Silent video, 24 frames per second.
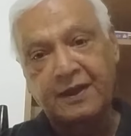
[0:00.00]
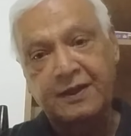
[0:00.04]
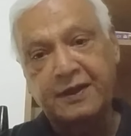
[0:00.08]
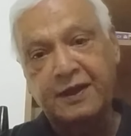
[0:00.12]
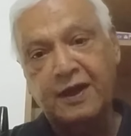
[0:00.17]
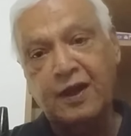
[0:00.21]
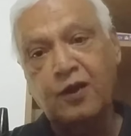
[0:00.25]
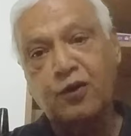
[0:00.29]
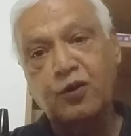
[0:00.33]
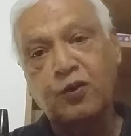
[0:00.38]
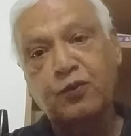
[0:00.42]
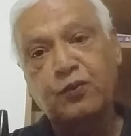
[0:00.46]

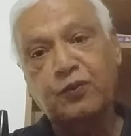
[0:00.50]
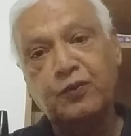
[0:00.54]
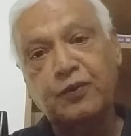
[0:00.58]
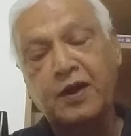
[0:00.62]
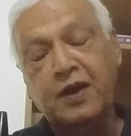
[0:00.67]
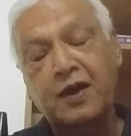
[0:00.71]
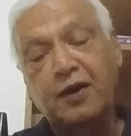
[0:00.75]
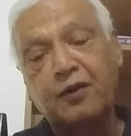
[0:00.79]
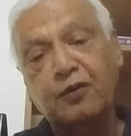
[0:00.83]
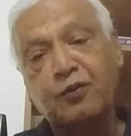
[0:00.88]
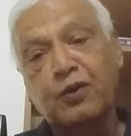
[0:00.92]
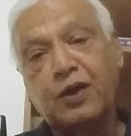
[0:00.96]
Now,
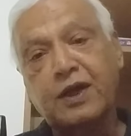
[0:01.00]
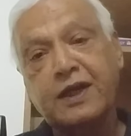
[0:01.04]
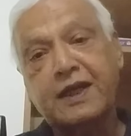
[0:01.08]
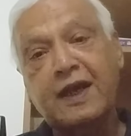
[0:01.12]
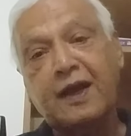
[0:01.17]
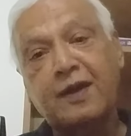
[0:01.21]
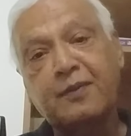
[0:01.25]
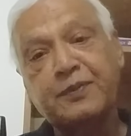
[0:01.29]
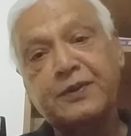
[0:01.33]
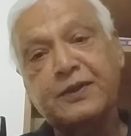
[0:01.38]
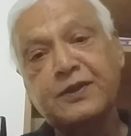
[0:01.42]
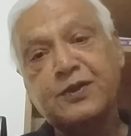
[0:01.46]
what
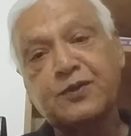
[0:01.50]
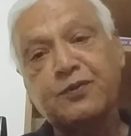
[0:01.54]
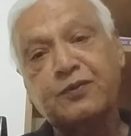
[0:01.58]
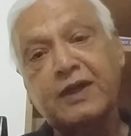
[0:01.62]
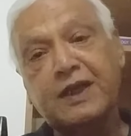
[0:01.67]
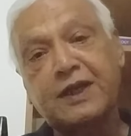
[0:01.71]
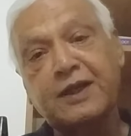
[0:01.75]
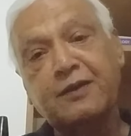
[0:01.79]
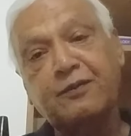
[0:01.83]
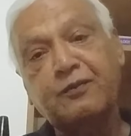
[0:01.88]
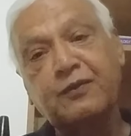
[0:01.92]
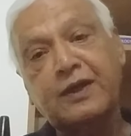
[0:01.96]
happens
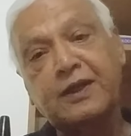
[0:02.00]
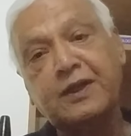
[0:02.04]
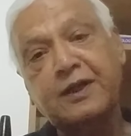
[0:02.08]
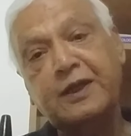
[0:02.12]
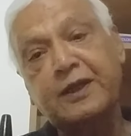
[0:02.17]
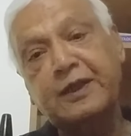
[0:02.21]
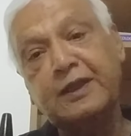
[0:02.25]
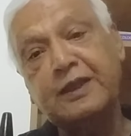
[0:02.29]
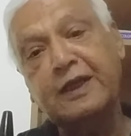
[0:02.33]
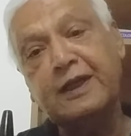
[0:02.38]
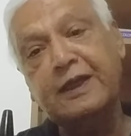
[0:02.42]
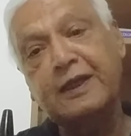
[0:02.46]
when
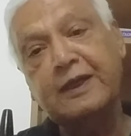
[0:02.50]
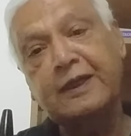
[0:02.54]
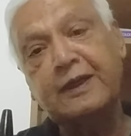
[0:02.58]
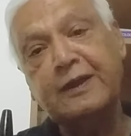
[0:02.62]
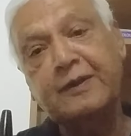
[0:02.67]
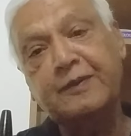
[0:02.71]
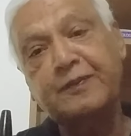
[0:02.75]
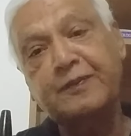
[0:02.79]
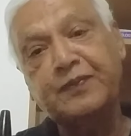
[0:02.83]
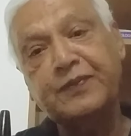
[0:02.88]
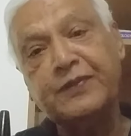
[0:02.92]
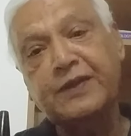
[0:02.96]

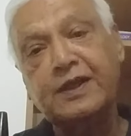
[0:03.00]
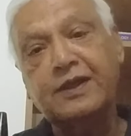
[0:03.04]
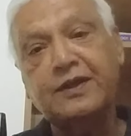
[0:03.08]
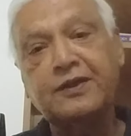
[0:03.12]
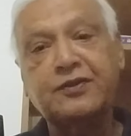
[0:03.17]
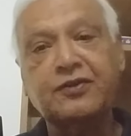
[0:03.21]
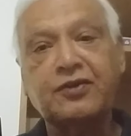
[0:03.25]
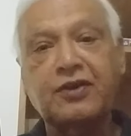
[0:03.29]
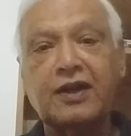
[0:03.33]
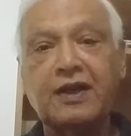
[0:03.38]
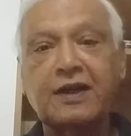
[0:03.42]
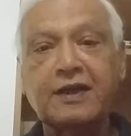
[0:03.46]
the
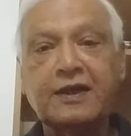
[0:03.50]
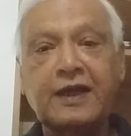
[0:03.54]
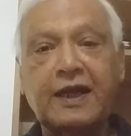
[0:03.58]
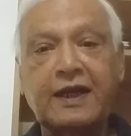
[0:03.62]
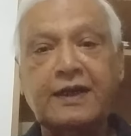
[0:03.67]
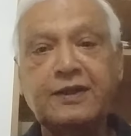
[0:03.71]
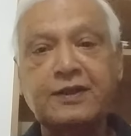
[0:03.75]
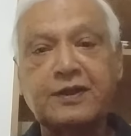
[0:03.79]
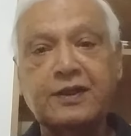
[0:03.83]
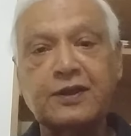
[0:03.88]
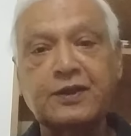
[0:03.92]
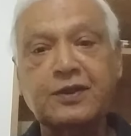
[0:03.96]
drug
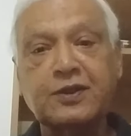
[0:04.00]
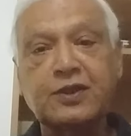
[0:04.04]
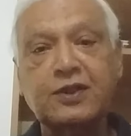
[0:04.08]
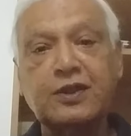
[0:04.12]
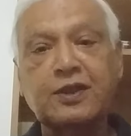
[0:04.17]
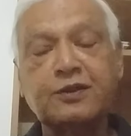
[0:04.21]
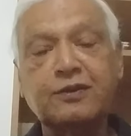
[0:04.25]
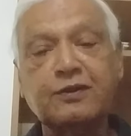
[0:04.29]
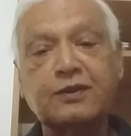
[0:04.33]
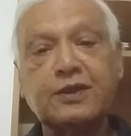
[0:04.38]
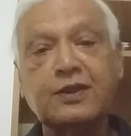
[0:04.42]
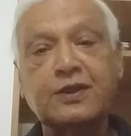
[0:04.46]
enters
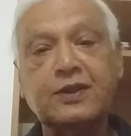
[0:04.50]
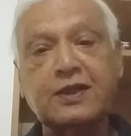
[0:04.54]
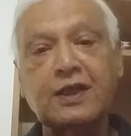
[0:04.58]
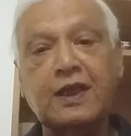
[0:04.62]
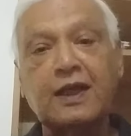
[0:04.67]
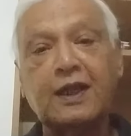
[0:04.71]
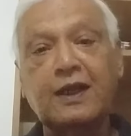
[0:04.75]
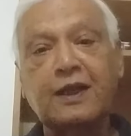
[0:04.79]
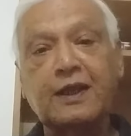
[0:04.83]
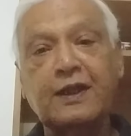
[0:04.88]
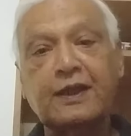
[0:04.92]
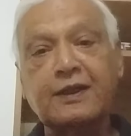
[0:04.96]
into the
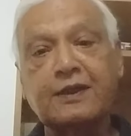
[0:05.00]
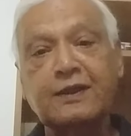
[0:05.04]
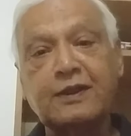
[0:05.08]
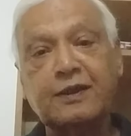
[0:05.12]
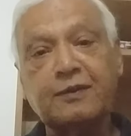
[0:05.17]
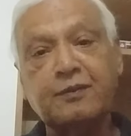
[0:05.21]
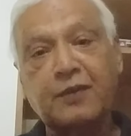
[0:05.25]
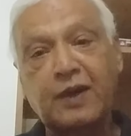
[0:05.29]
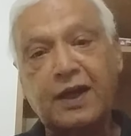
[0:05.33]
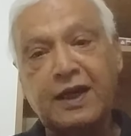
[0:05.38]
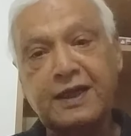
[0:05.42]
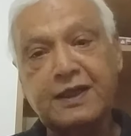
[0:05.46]
cell
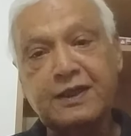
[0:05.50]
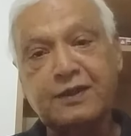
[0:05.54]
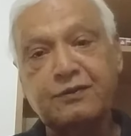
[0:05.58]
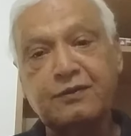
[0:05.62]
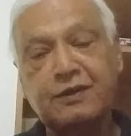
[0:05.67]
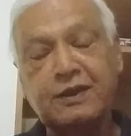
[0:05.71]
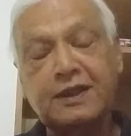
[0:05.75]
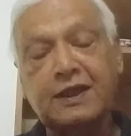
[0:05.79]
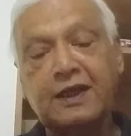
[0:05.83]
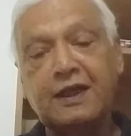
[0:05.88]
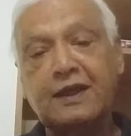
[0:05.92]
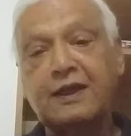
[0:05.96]
and binds
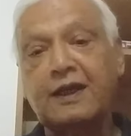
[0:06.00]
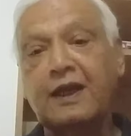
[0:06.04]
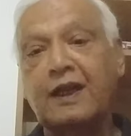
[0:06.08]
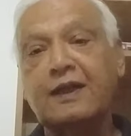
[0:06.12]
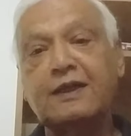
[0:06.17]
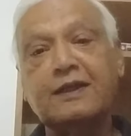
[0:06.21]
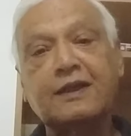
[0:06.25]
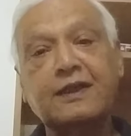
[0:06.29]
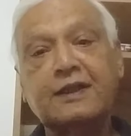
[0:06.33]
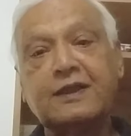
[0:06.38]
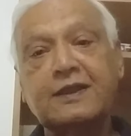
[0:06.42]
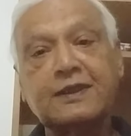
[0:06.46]
with it,
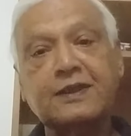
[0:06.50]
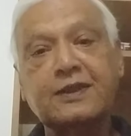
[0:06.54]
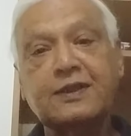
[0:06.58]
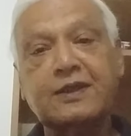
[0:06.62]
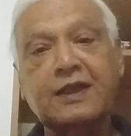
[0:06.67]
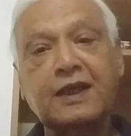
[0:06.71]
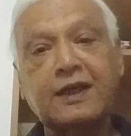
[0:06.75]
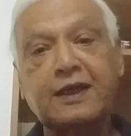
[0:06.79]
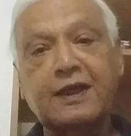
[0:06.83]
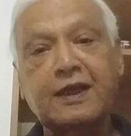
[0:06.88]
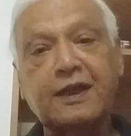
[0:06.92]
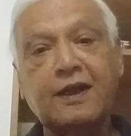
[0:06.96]
and it is
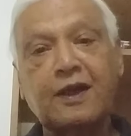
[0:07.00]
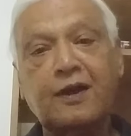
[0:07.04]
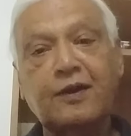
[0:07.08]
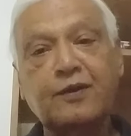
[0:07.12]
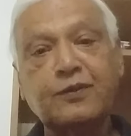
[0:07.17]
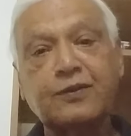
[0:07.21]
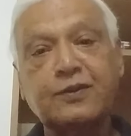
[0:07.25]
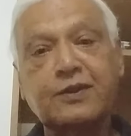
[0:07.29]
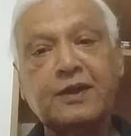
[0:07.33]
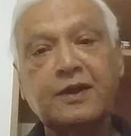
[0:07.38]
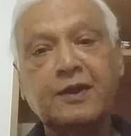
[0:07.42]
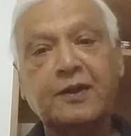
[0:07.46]
taken
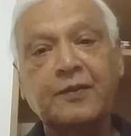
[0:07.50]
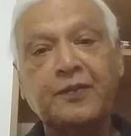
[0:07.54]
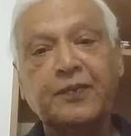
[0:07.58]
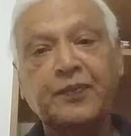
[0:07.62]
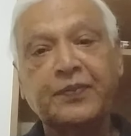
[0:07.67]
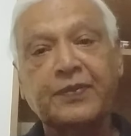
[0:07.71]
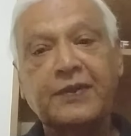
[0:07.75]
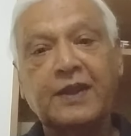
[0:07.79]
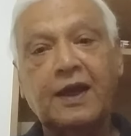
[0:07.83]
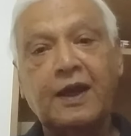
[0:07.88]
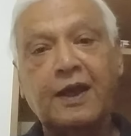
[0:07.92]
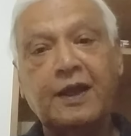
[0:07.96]
out
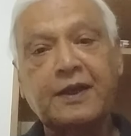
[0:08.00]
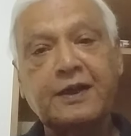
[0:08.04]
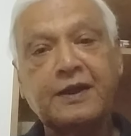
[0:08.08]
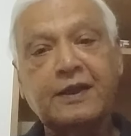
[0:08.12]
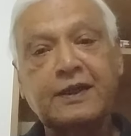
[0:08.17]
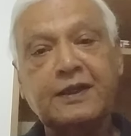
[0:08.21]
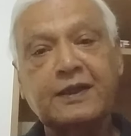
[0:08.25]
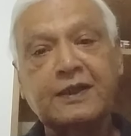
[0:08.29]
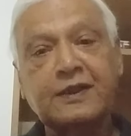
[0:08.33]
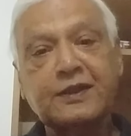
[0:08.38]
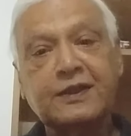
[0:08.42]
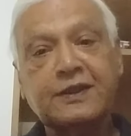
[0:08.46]
and
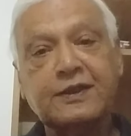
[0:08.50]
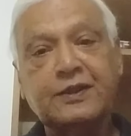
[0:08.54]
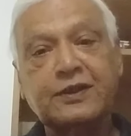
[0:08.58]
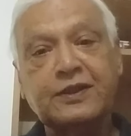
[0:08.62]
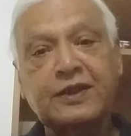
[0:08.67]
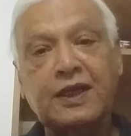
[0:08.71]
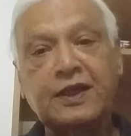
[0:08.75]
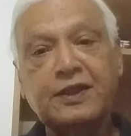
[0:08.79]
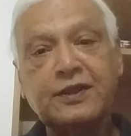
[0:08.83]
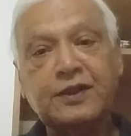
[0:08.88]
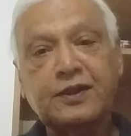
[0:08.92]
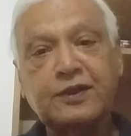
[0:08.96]
it is
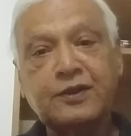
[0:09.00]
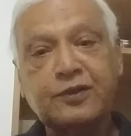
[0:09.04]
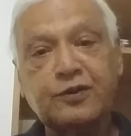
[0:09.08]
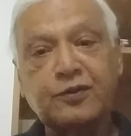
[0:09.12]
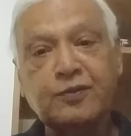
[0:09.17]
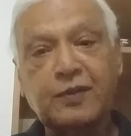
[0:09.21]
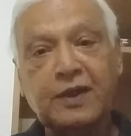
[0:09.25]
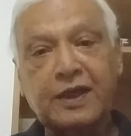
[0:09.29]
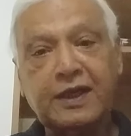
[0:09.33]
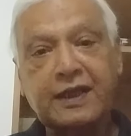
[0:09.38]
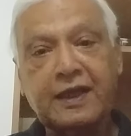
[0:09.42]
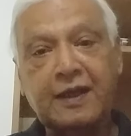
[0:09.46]
changed into
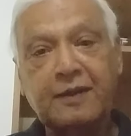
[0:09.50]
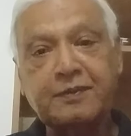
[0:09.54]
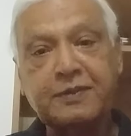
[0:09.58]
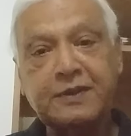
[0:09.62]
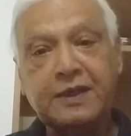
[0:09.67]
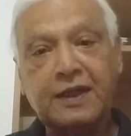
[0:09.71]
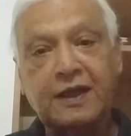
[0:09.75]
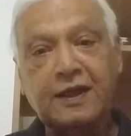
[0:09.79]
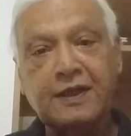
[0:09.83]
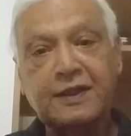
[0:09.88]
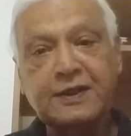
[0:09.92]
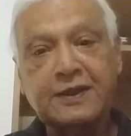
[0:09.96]

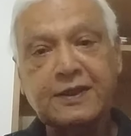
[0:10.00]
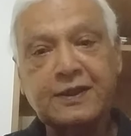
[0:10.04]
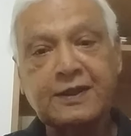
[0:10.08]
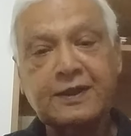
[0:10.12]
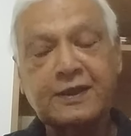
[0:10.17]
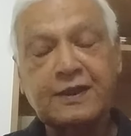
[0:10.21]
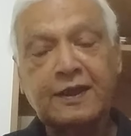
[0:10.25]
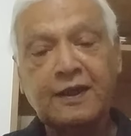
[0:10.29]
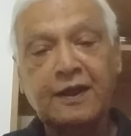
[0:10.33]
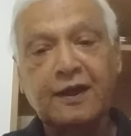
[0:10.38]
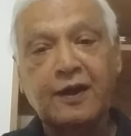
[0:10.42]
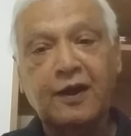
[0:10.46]

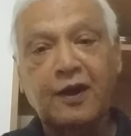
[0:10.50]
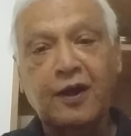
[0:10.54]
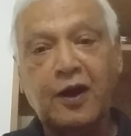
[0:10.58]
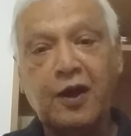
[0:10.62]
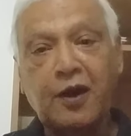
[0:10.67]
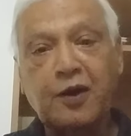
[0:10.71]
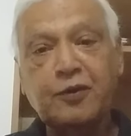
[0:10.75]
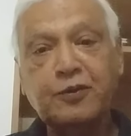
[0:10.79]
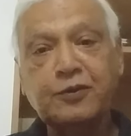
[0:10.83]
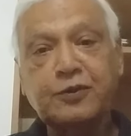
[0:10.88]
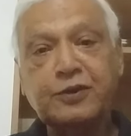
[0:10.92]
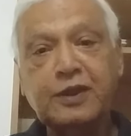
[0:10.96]
mercaptans?
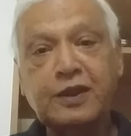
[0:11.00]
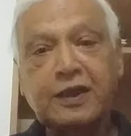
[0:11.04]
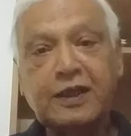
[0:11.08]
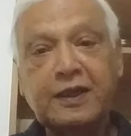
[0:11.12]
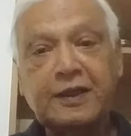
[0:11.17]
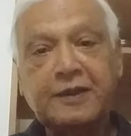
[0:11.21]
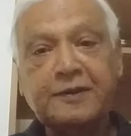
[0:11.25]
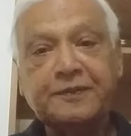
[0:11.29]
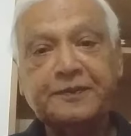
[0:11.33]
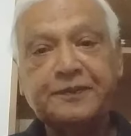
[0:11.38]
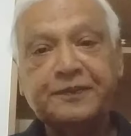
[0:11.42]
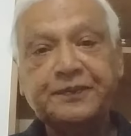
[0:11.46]
How
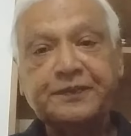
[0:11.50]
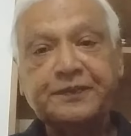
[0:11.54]
the